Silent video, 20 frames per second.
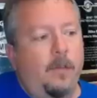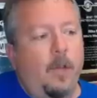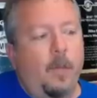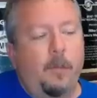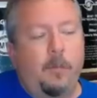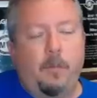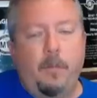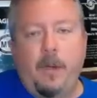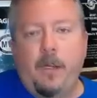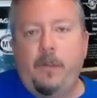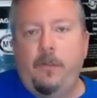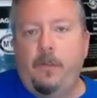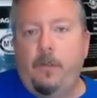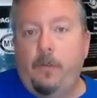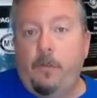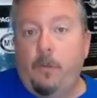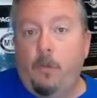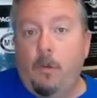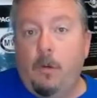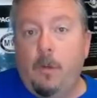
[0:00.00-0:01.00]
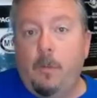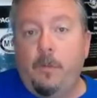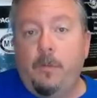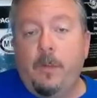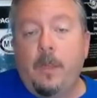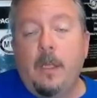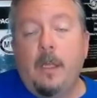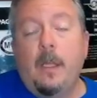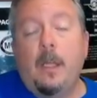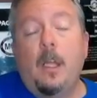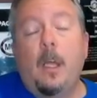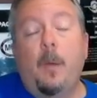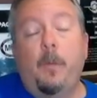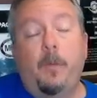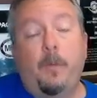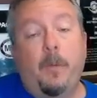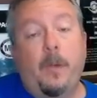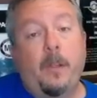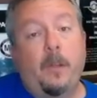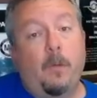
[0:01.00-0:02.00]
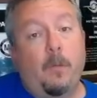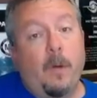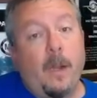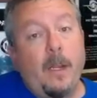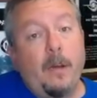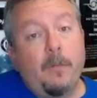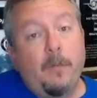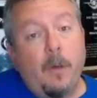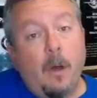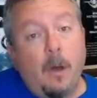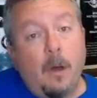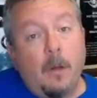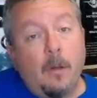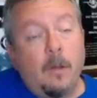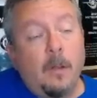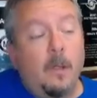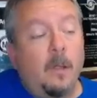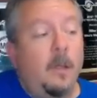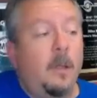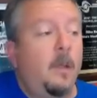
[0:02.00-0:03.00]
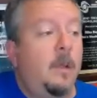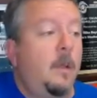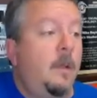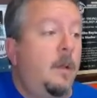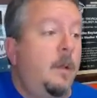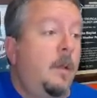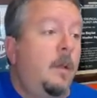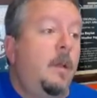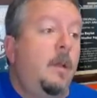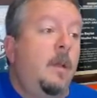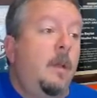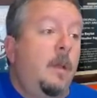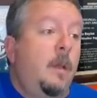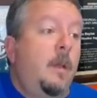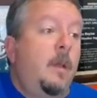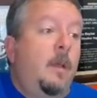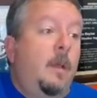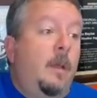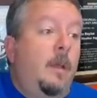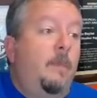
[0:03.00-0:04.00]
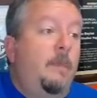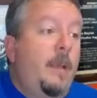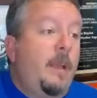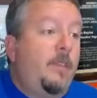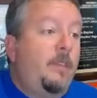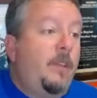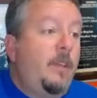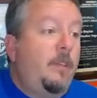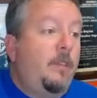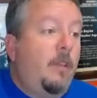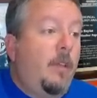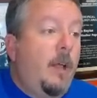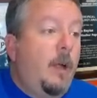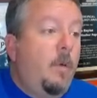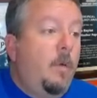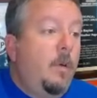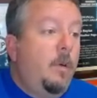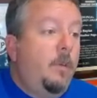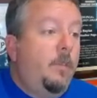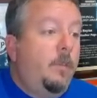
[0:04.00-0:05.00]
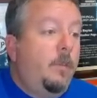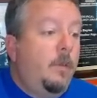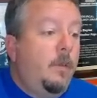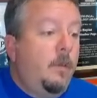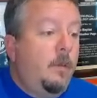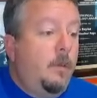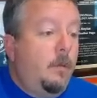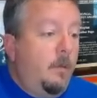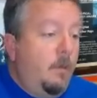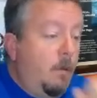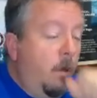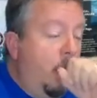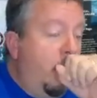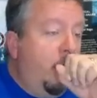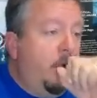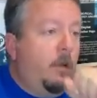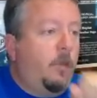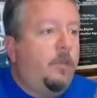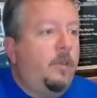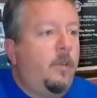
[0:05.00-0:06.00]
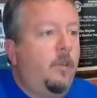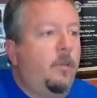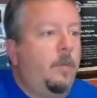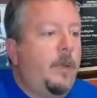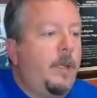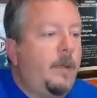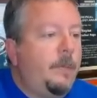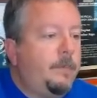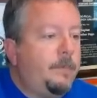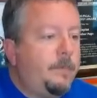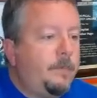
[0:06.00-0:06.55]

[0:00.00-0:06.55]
helps bring the storms, helps bring the rainfall. It makes things a lot worse. Excuse me.